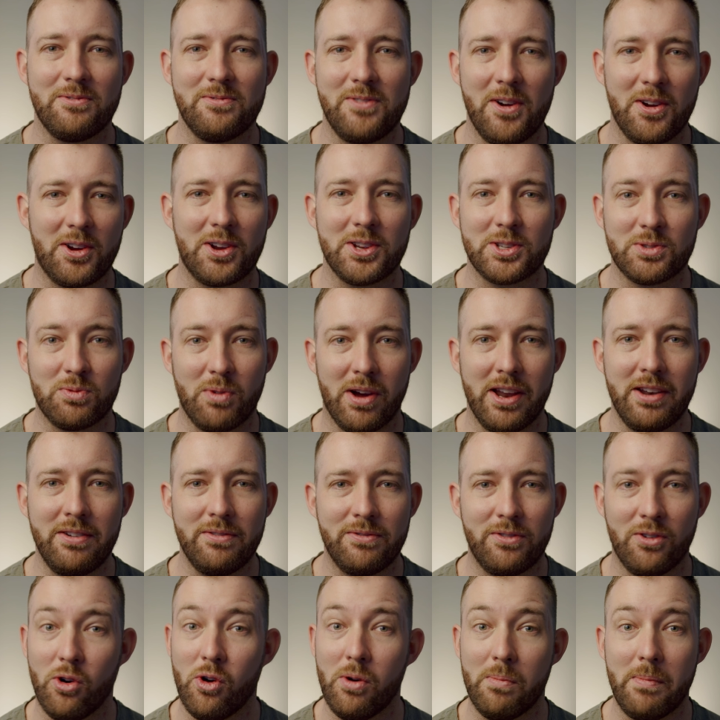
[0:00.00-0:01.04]
Focus 1
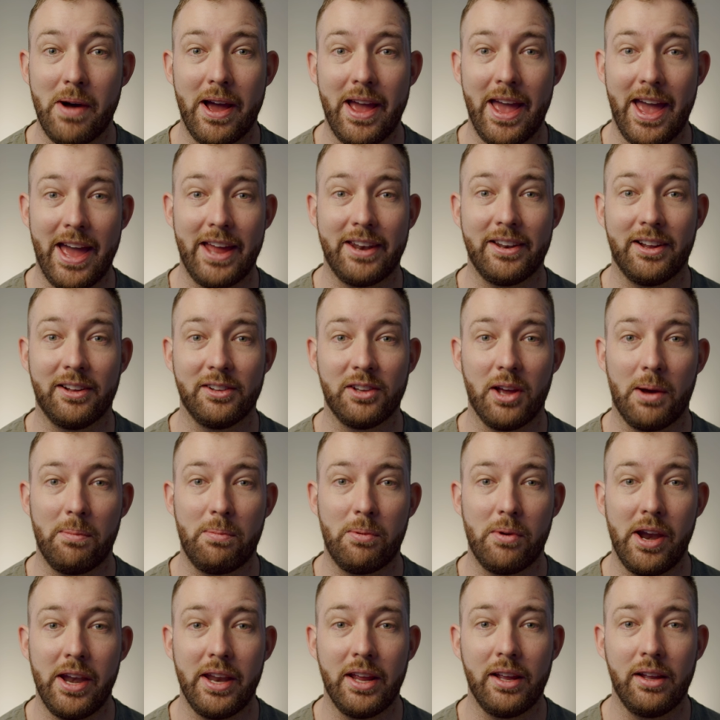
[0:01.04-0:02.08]
for all my handheld
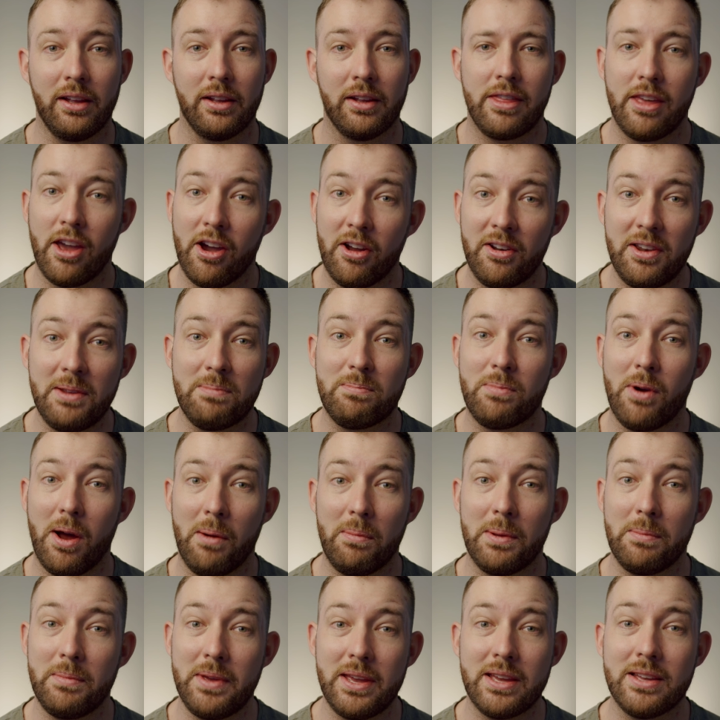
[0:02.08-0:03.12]
operating. The only
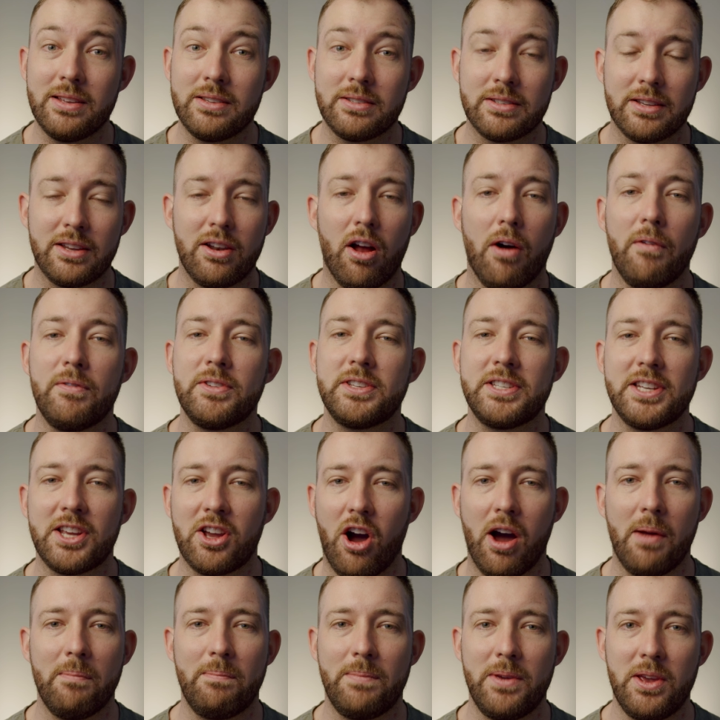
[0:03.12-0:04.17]
problem is it obviously
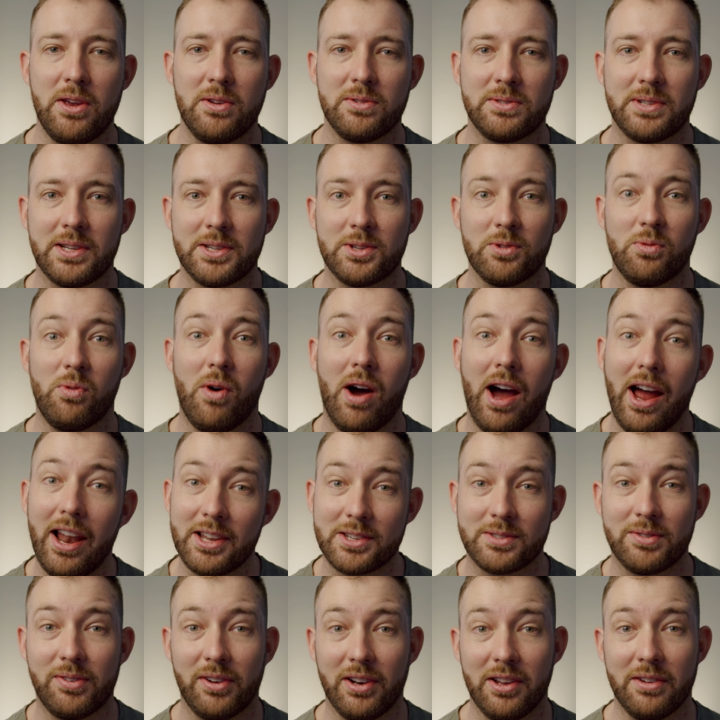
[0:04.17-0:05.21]
can't be used as a
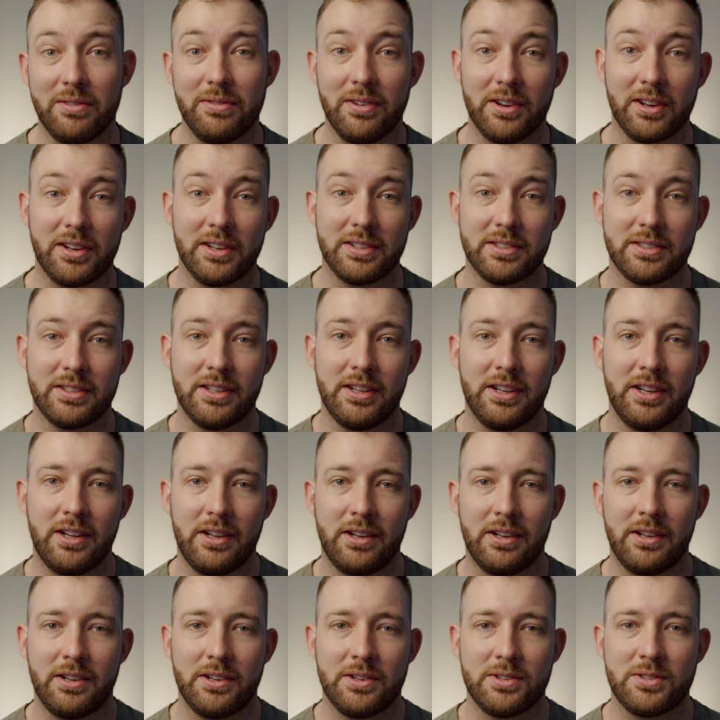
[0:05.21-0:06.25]
wireless follow focus.
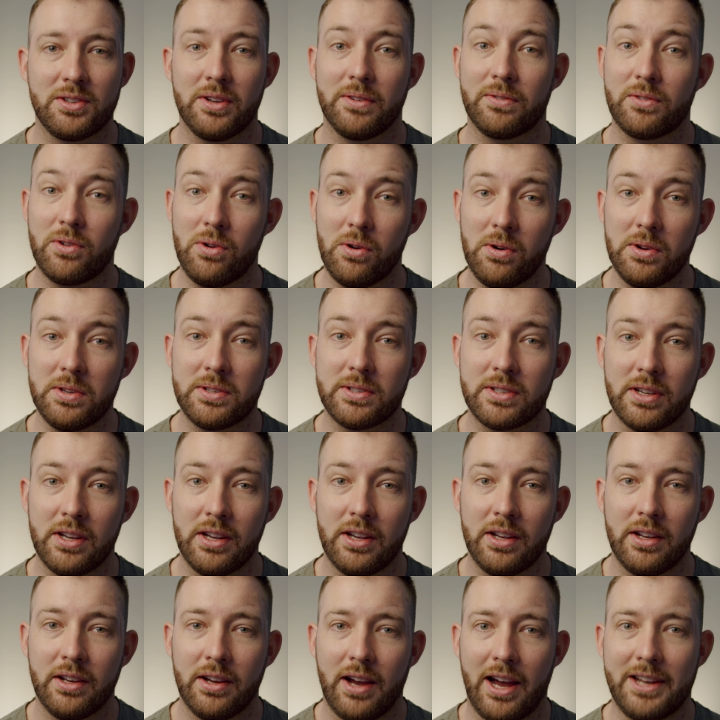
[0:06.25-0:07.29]
So of course,
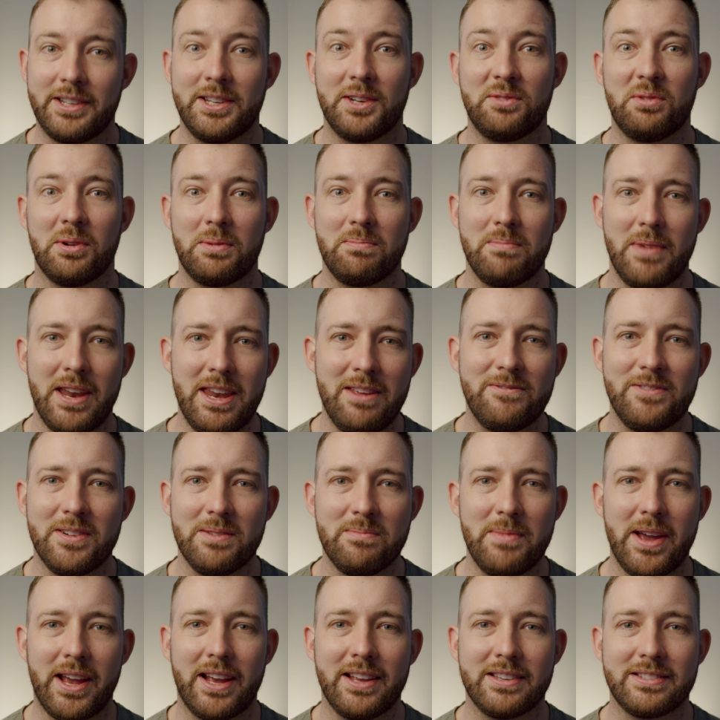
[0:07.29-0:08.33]
I did what many
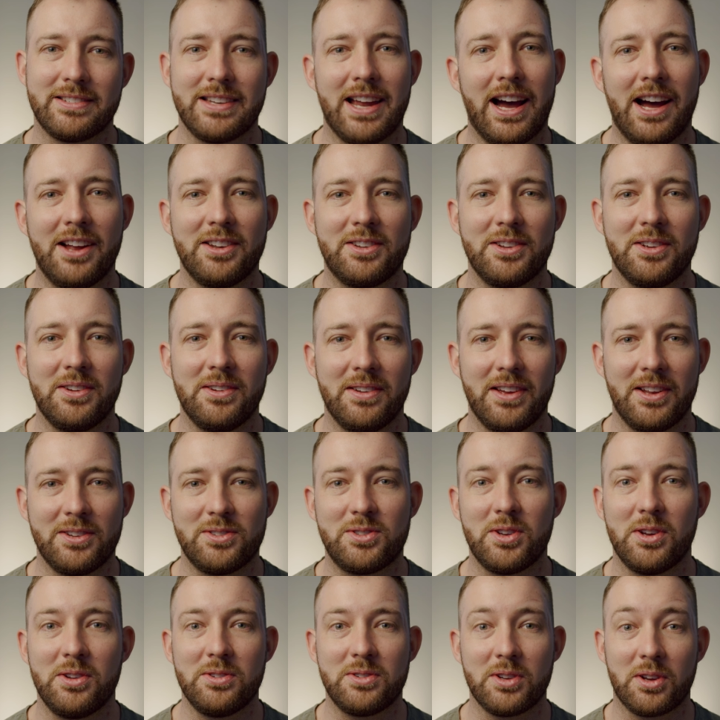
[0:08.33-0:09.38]
filmmakers now do and
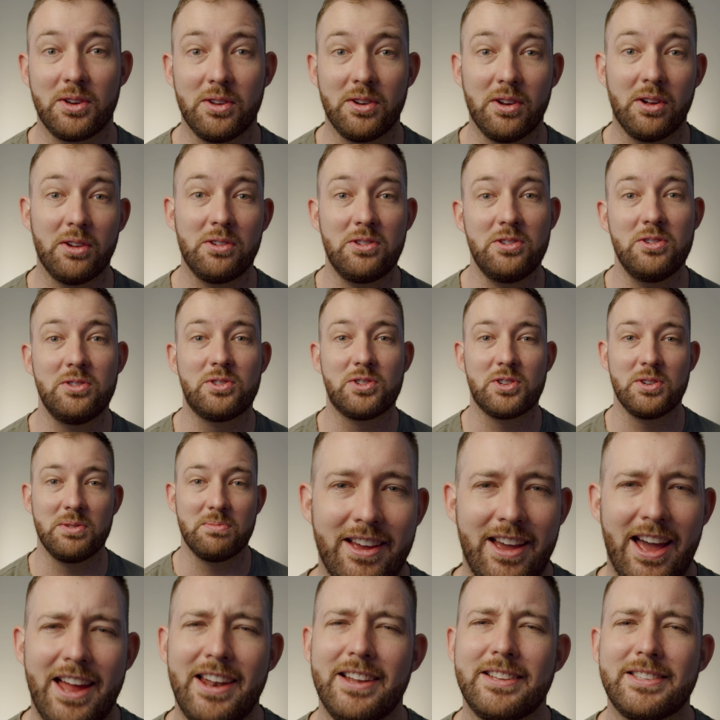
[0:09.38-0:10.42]
turned to good old YouTube.
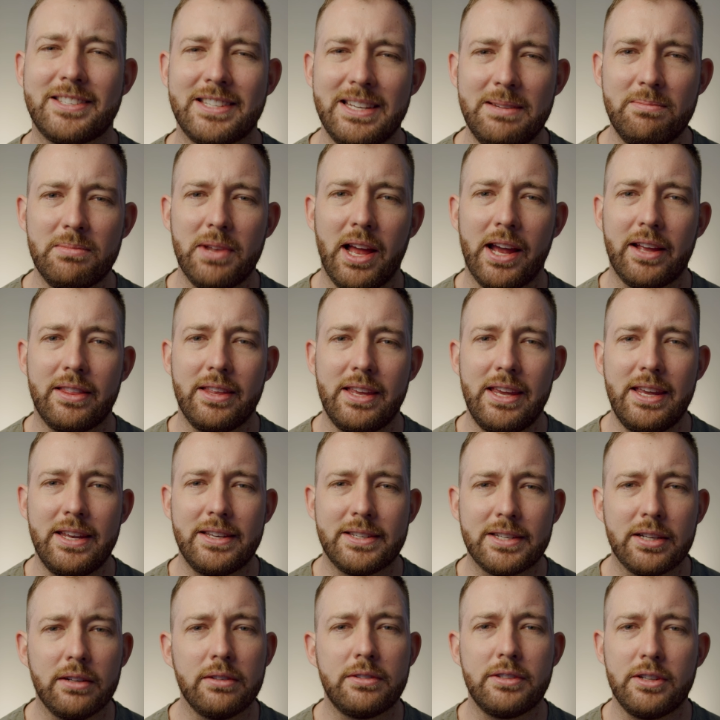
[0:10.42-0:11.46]
And it seemed like the
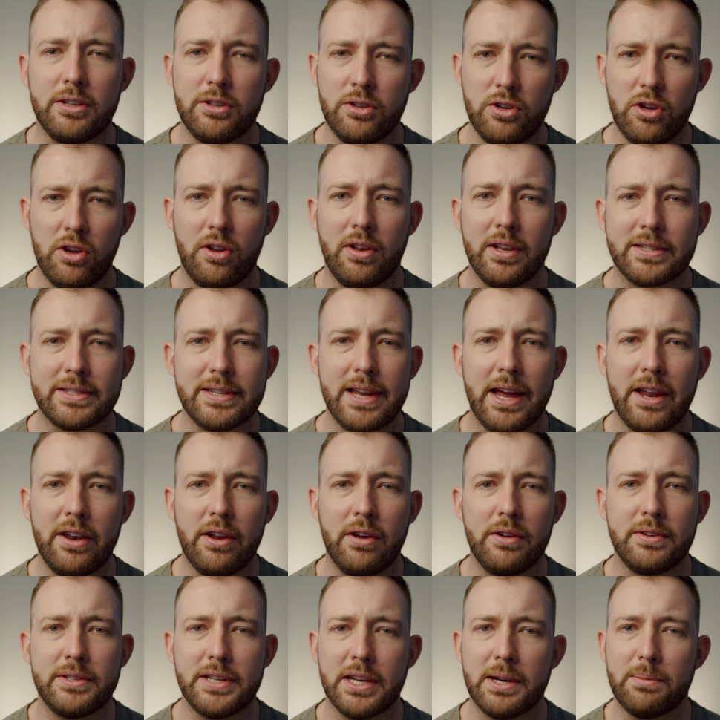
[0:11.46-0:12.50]
Tilta Nucelus
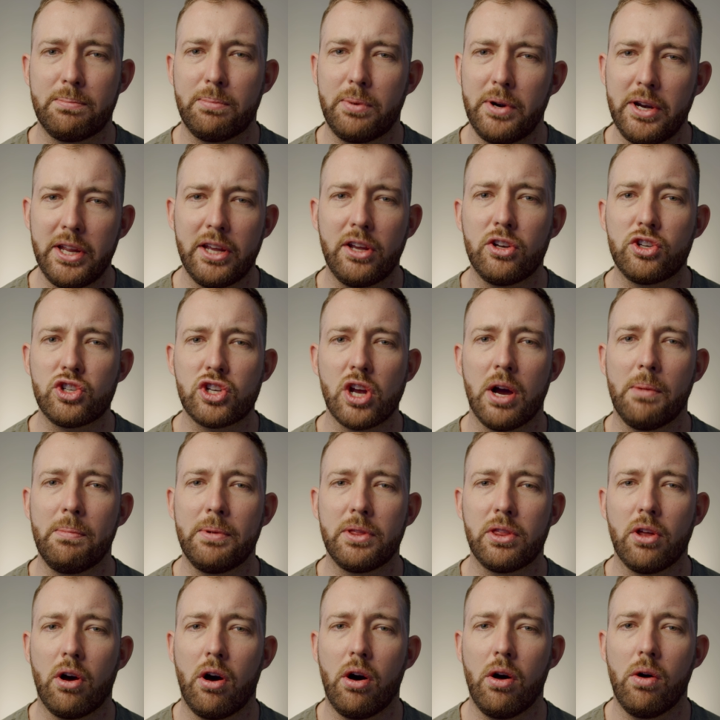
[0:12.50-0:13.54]
Nano did a pretty good job
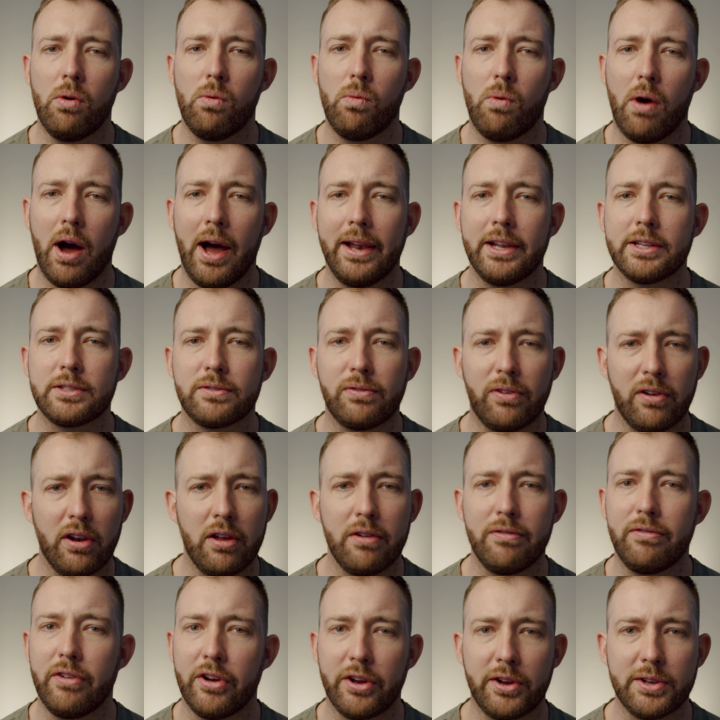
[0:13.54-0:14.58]
at the whole wireless
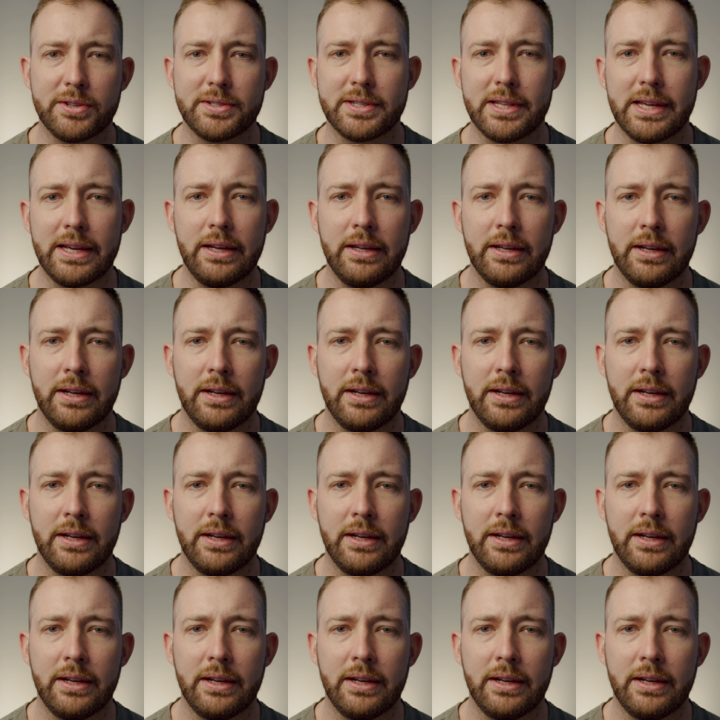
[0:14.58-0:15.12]
follow focus thing.